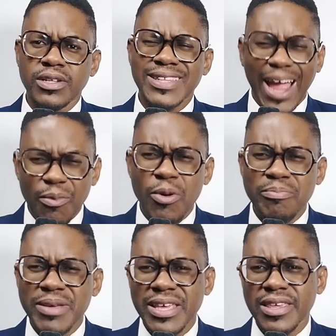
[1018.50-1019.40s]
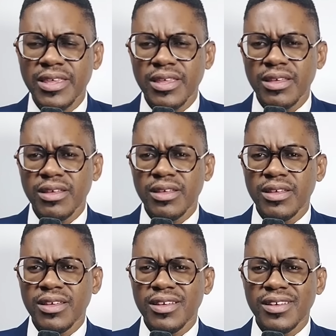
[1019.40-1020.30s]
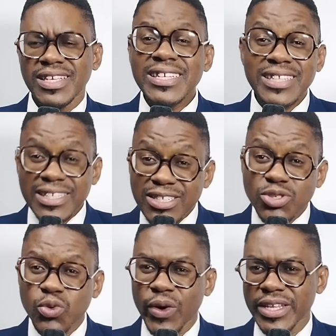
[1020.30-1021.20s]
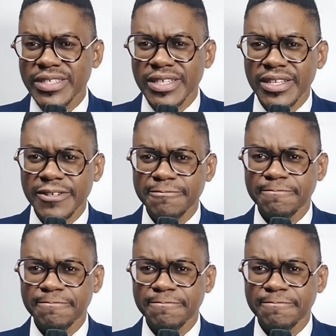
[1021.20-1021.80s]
Thabo Mbeki. Just listen to what he said.